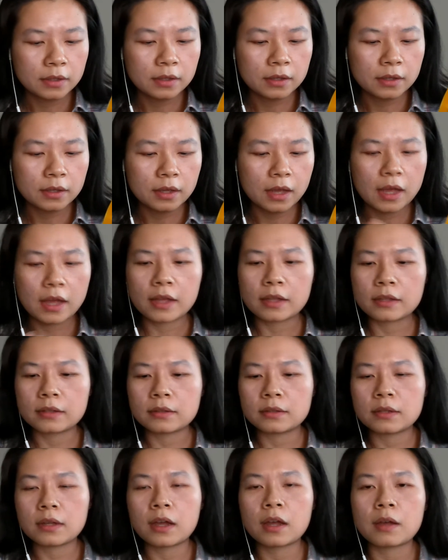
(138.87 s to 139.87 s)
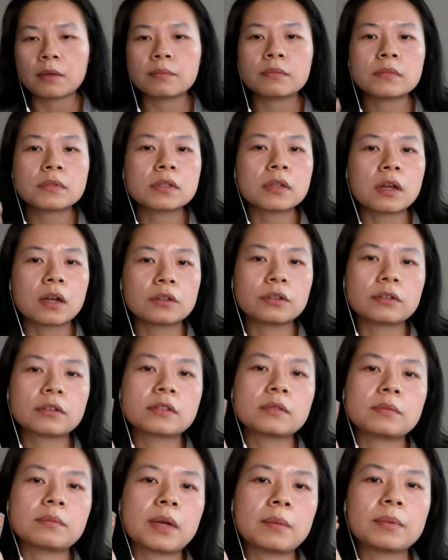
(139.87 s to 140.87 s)
and start doing
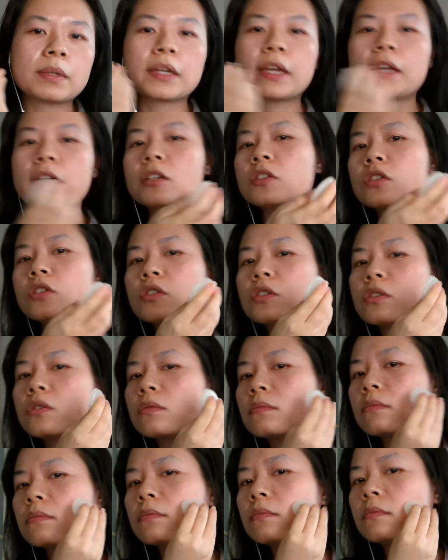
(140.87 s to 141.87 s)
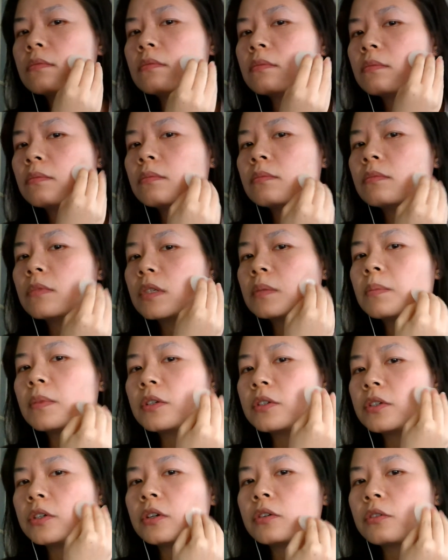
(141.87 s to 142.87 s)
some applications and smudge
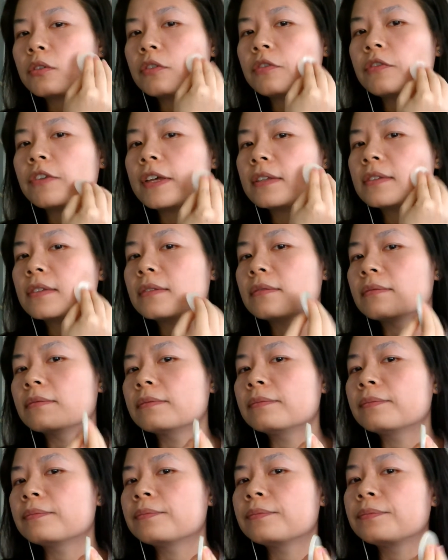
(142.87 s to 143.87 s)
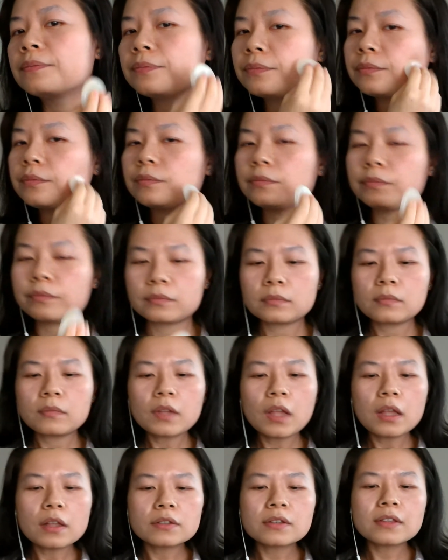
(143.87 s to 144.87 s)
it on your face.
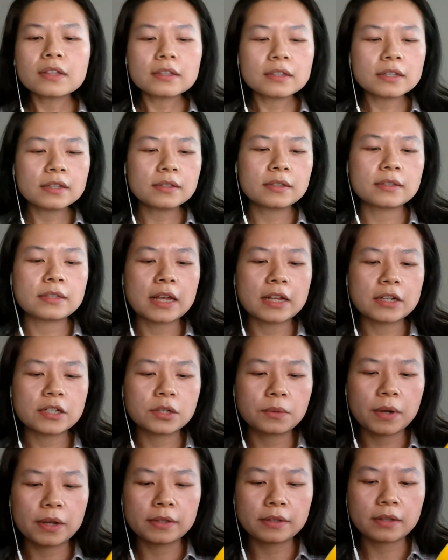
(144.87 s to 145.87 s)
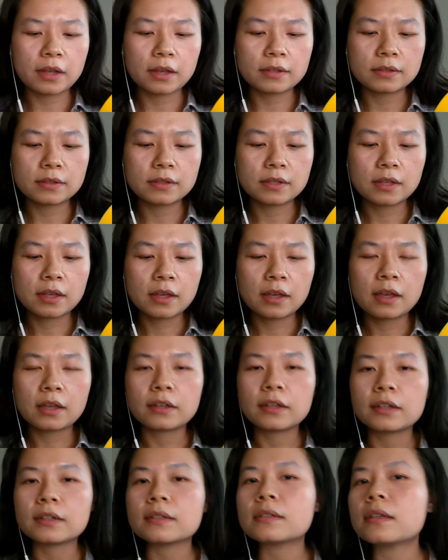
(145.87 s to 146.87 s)
So the tint is actually quite nice. You
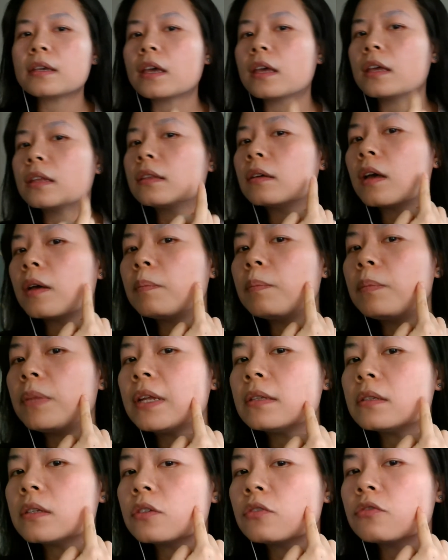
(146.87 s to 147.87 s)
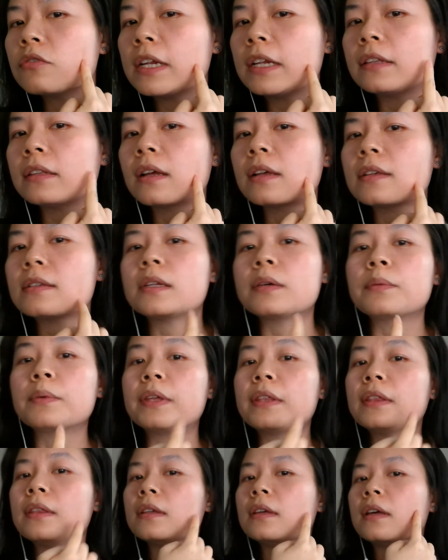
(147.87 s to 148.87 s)
can see it blends in really nicely
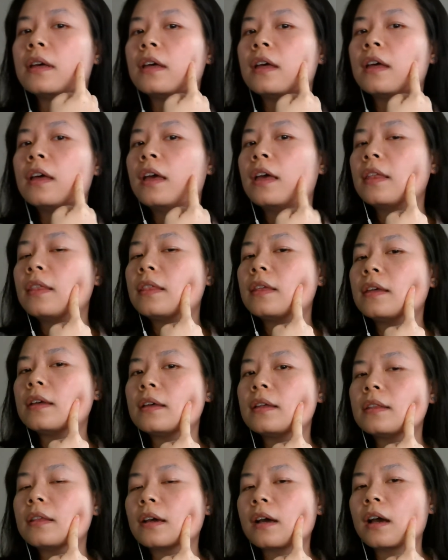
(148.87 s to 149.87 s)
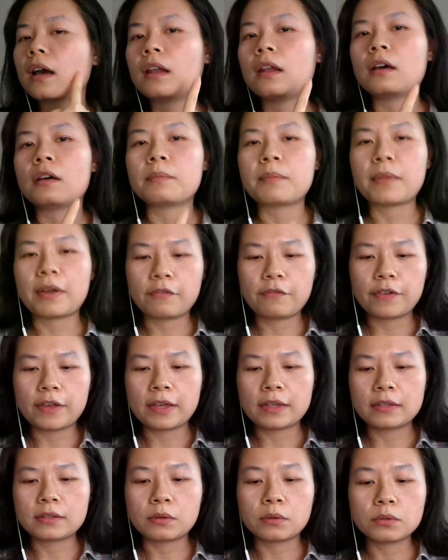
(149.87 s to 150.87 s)
with the colour on my
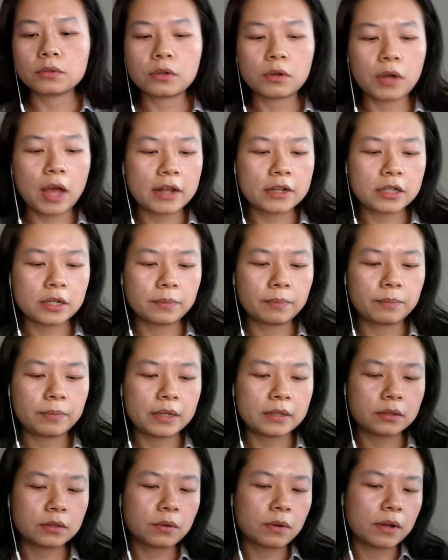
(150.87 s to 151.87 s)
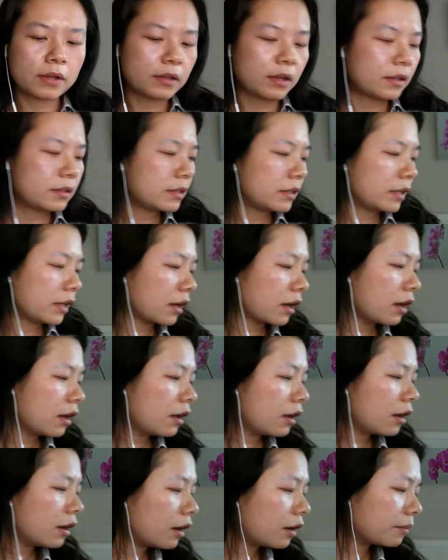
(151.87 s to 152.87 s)
face. It also actually blends quite nicely
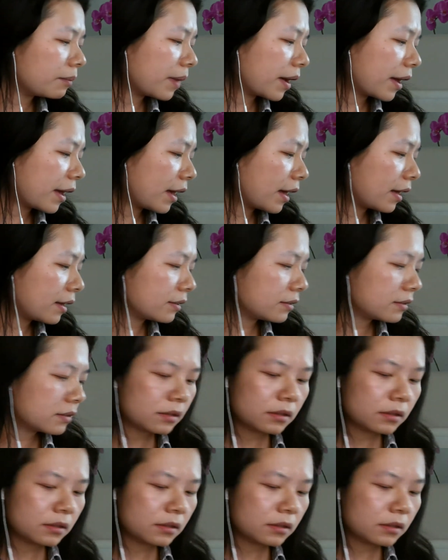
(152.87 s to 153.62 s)
on my hand,